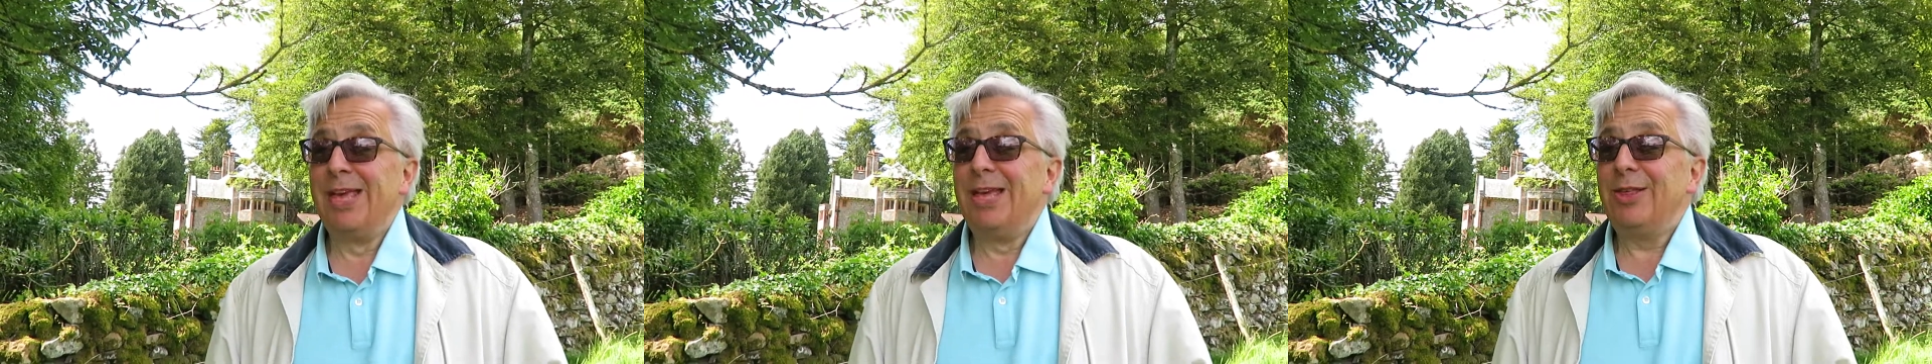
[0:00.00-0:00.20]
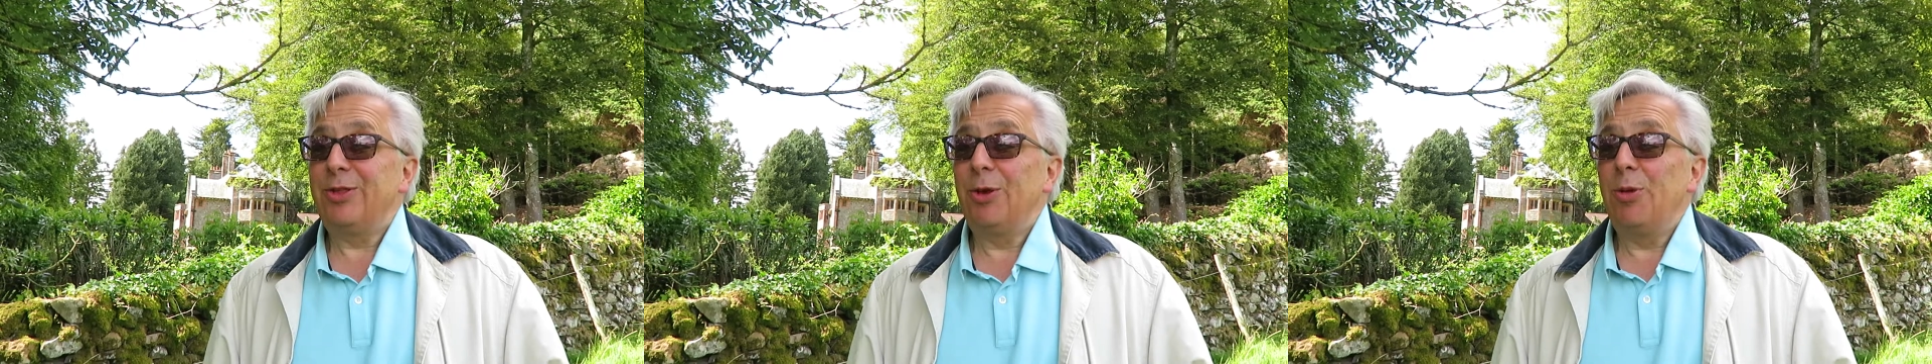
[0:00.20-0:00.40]

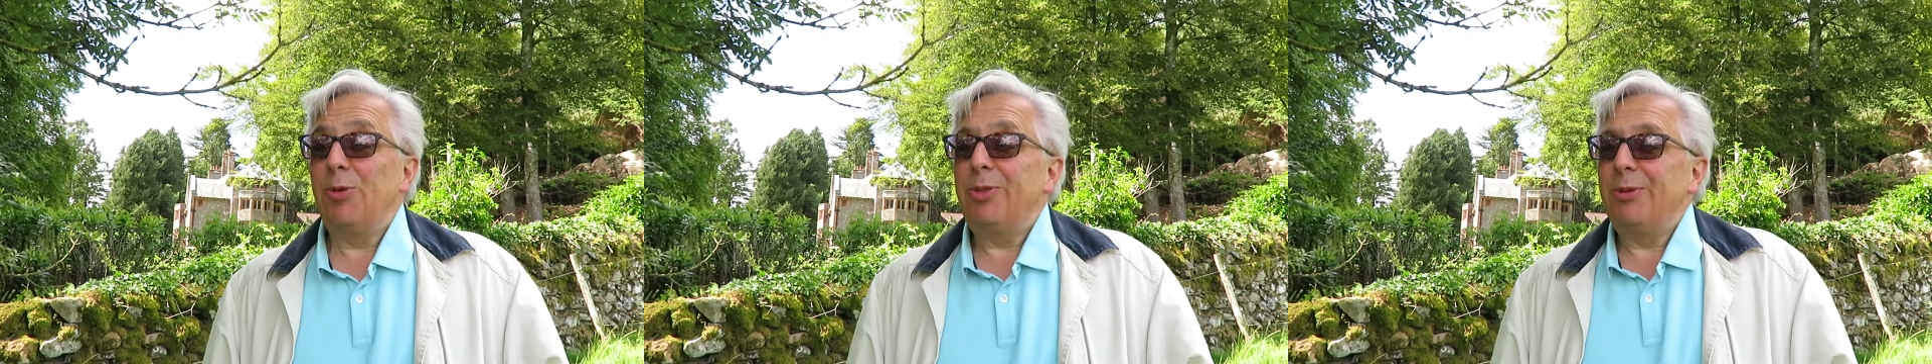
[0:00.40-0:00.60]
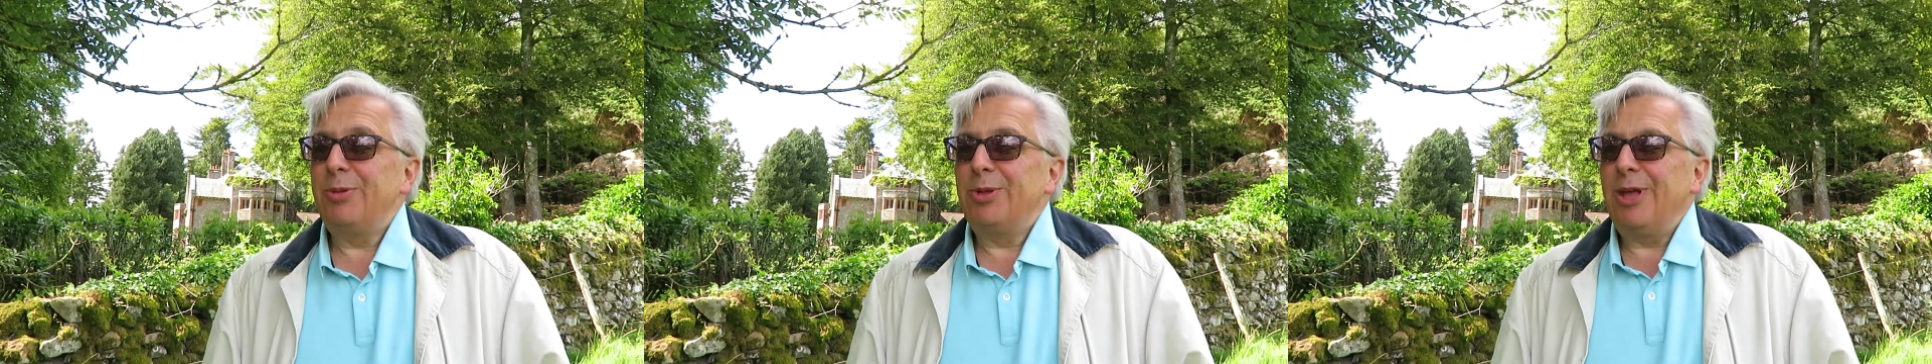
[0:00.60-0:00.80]
So
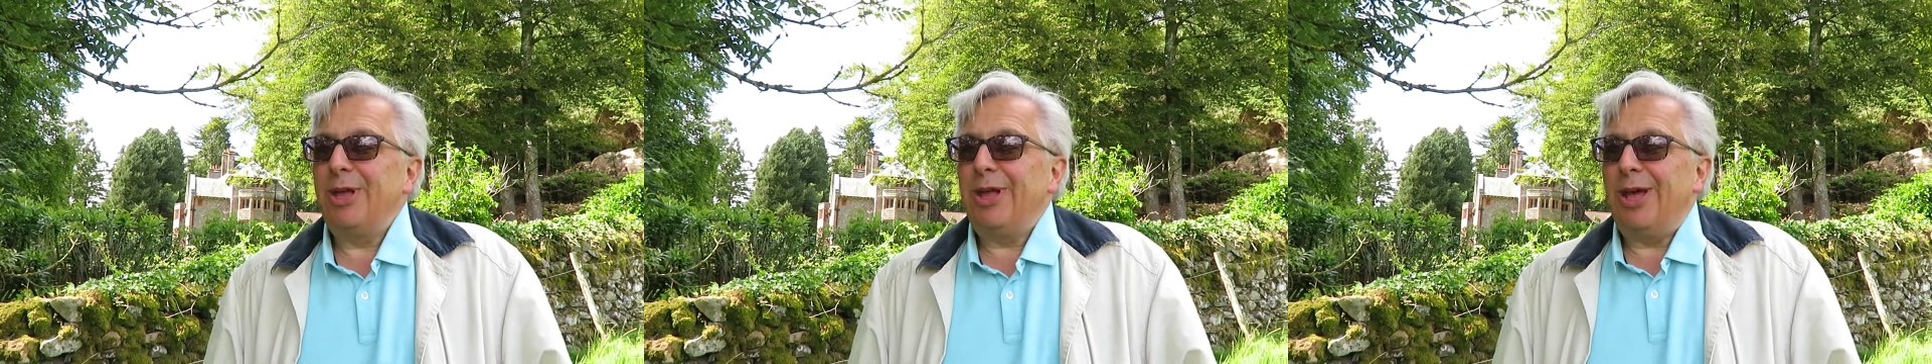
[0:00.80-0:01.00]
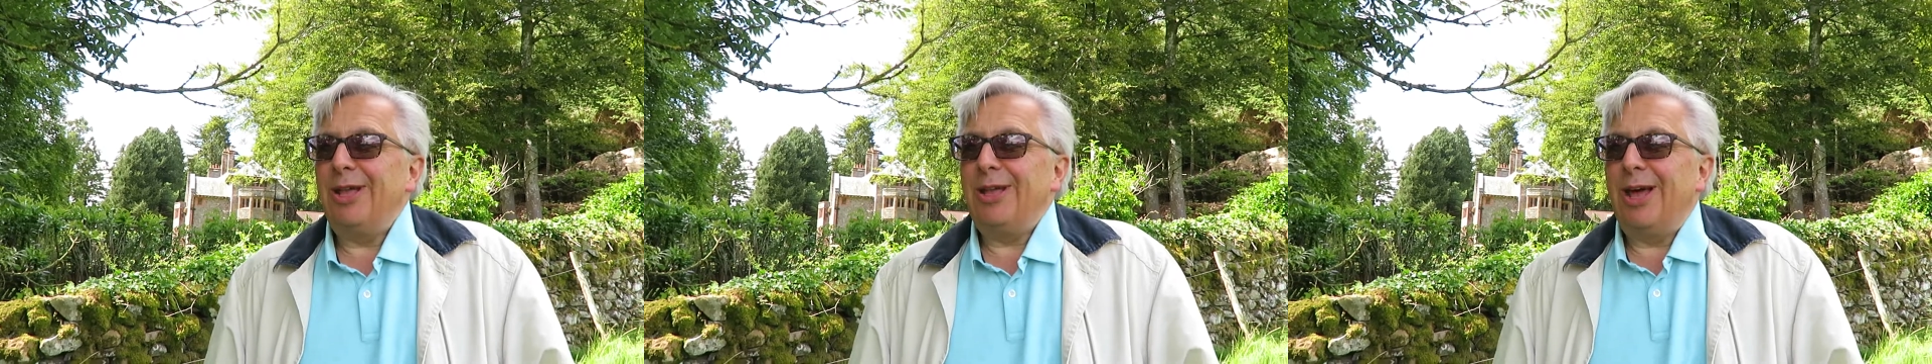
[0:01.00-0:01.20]
there was
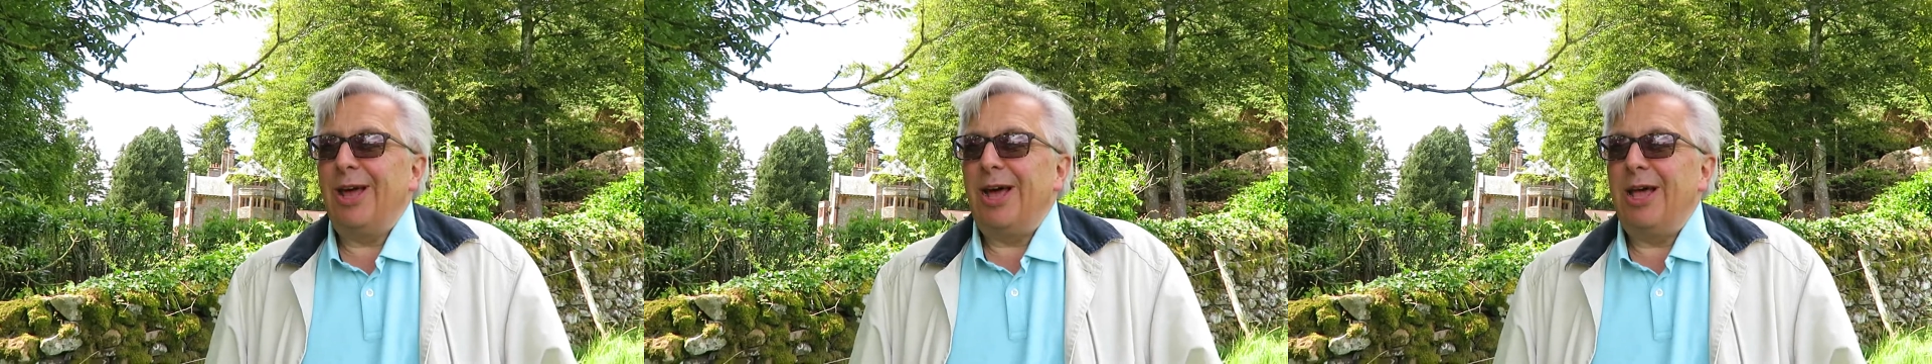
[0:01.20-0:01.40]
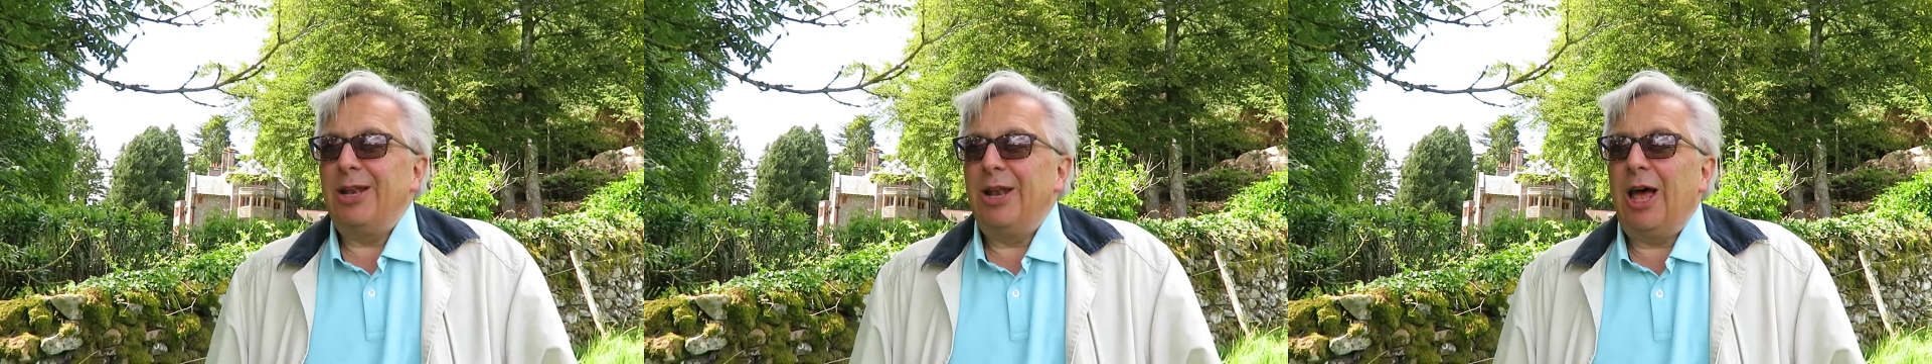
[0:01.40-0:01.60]
a
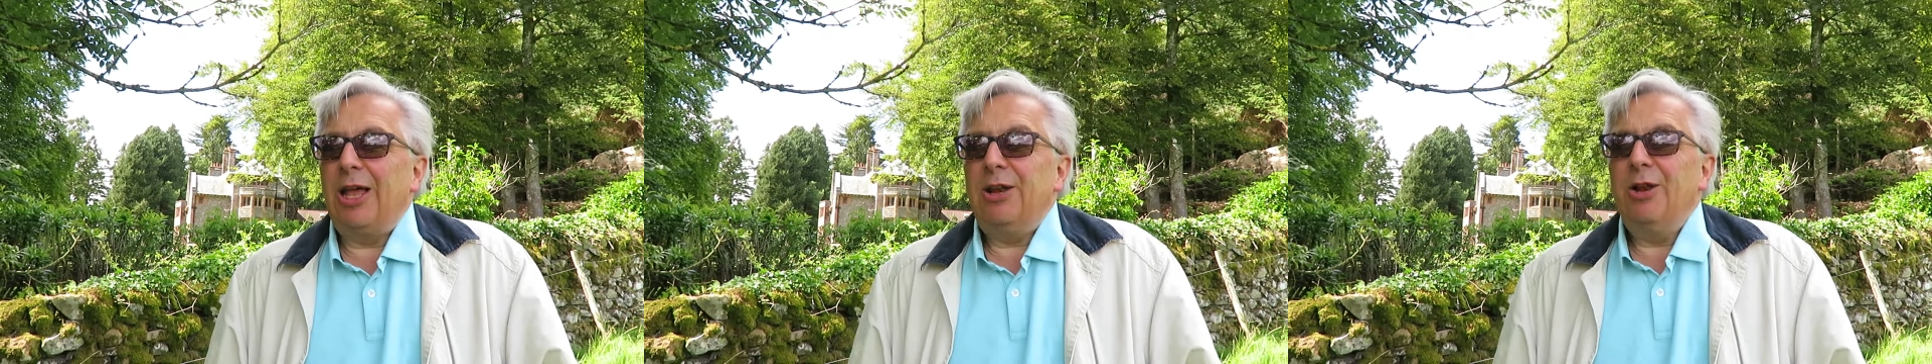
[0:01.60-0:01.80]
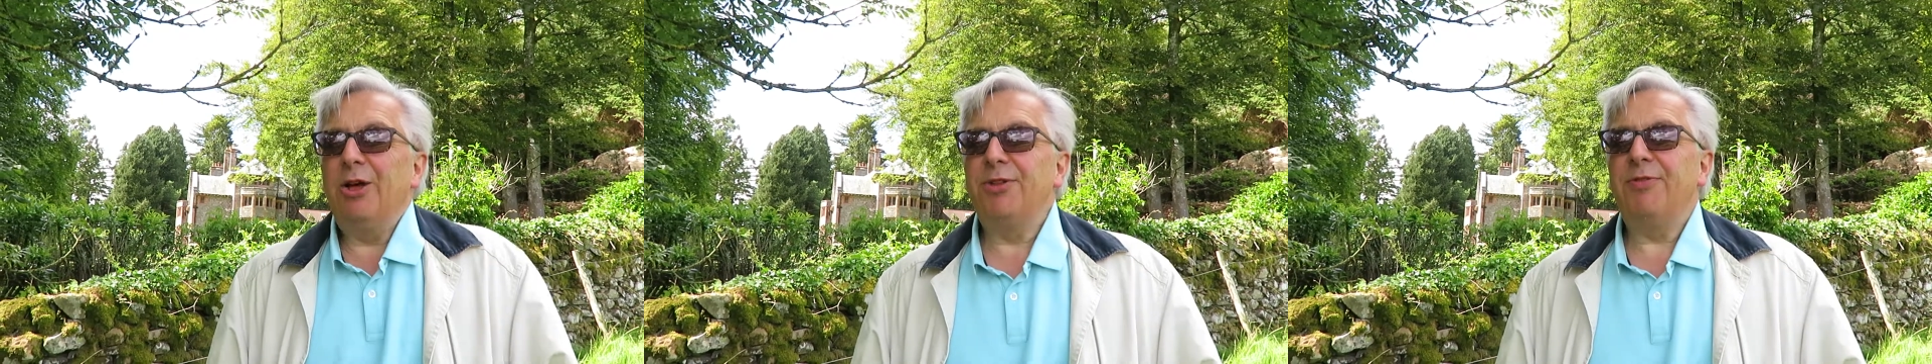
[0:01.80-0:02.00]
lot